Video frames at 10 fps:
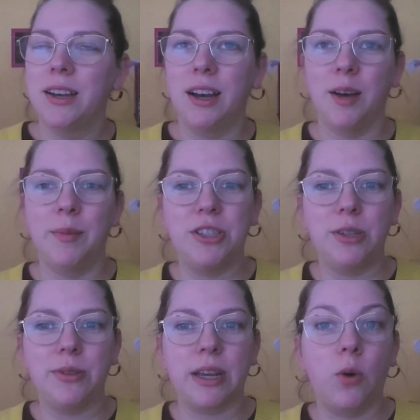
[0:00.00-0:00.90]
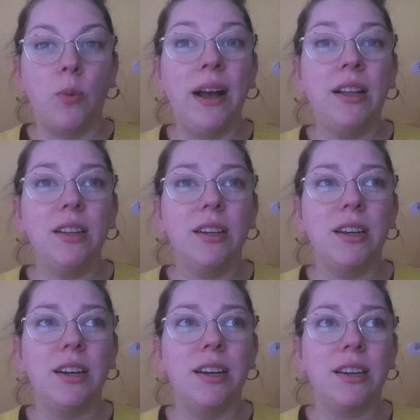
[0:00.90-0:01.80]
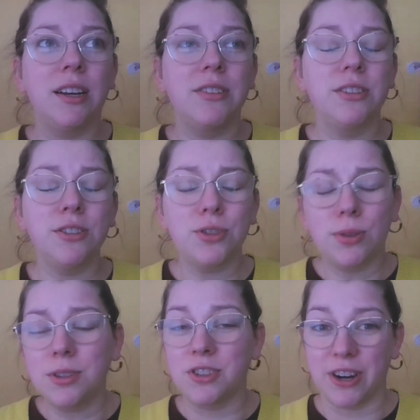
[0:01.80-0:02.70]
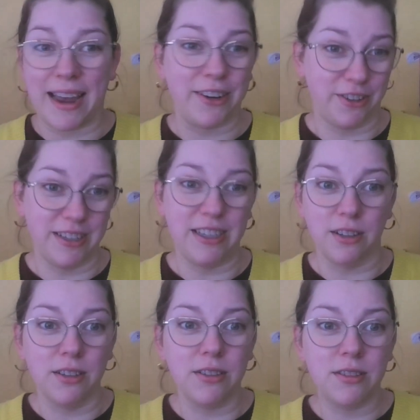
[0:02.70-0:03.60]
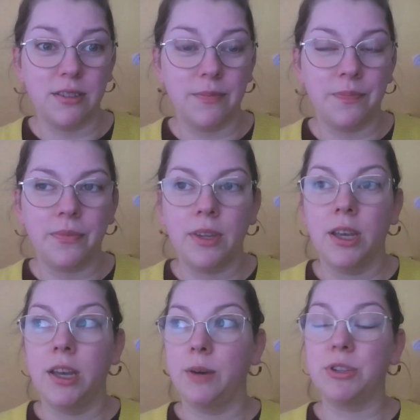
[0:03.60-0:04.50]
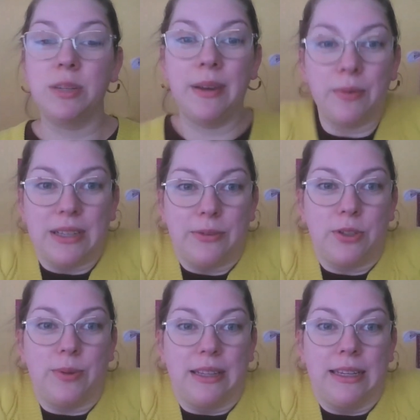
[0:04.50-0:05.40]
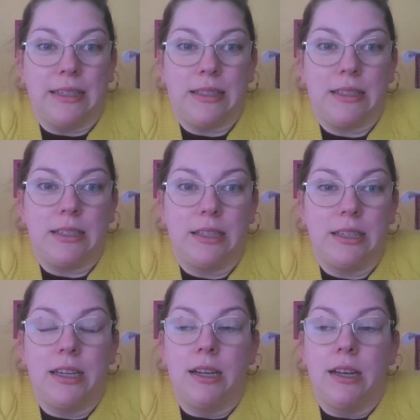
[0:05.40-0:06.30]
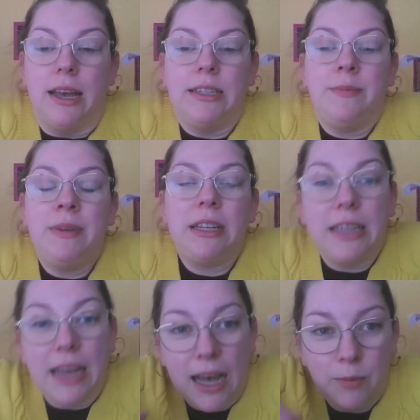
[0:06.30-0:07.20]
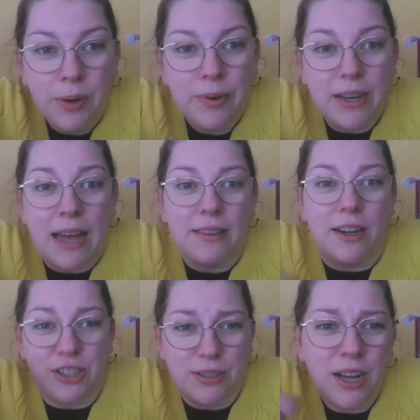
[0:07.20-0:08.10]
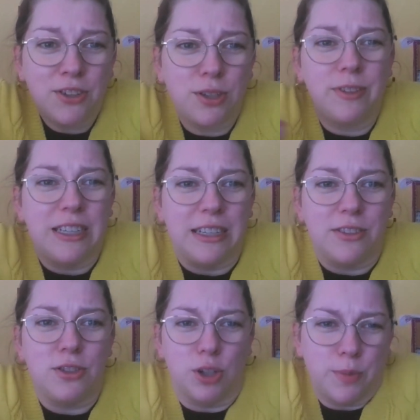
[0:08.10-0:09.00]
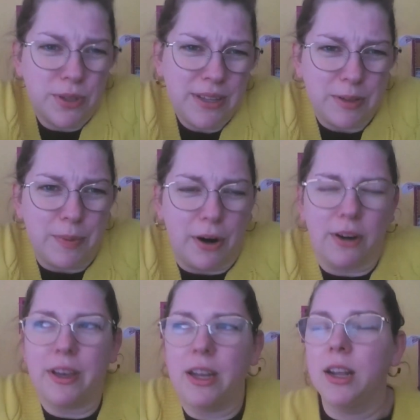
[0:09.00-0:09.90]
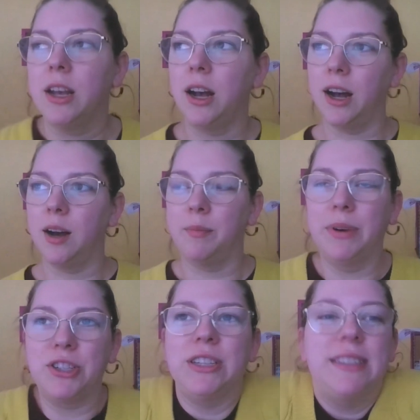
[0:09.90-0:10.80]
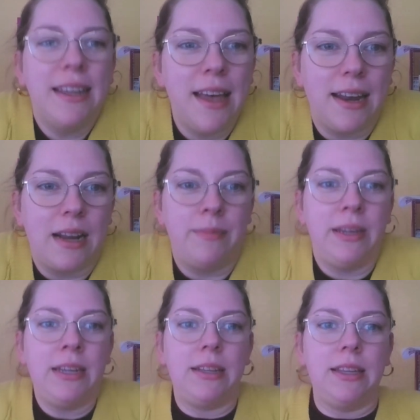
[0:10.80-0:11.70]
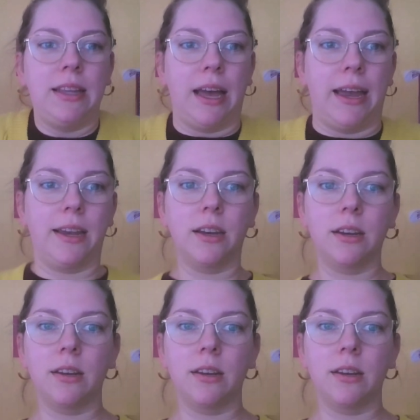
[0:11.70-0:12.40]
And she was like, well, because your shoulders are at your ears. And what she meant was I was doing this. And admittedly, we were at lunch. I was hunched over eating soup, so that was part of it. But she said it, and I immediately like